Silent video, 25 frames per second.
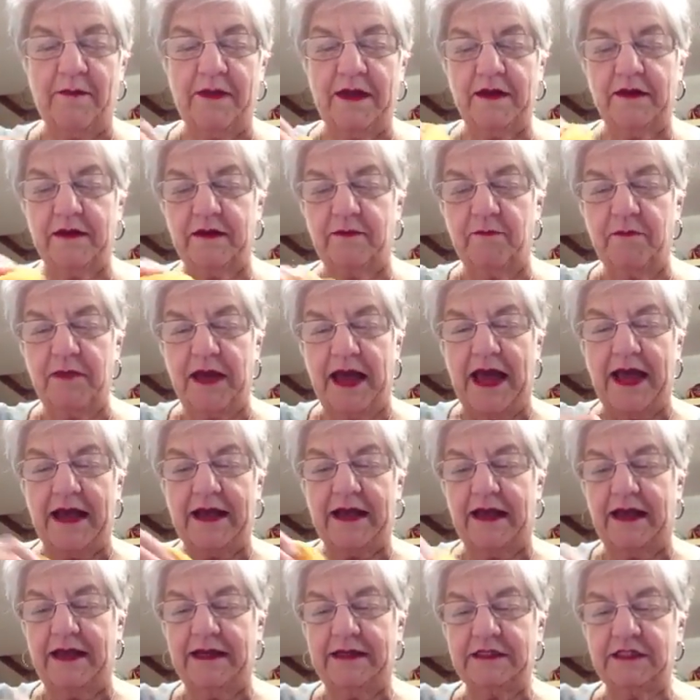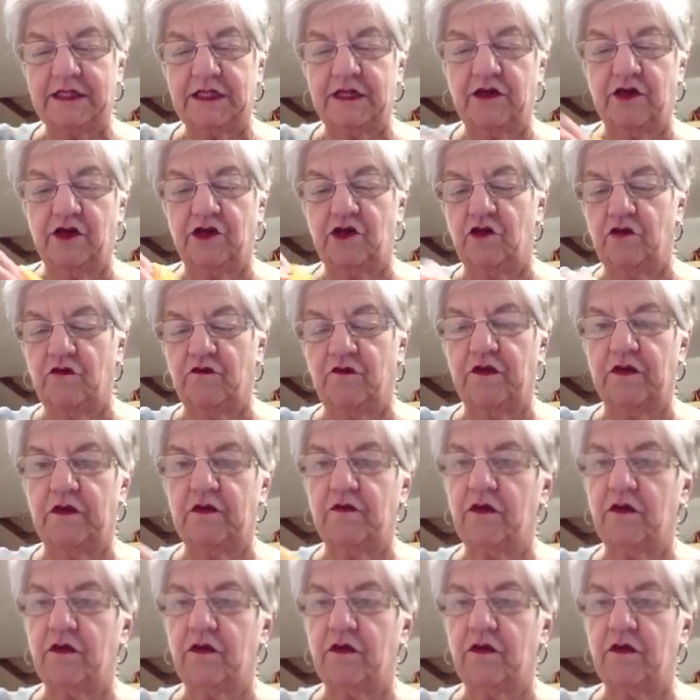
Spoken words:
it back until you've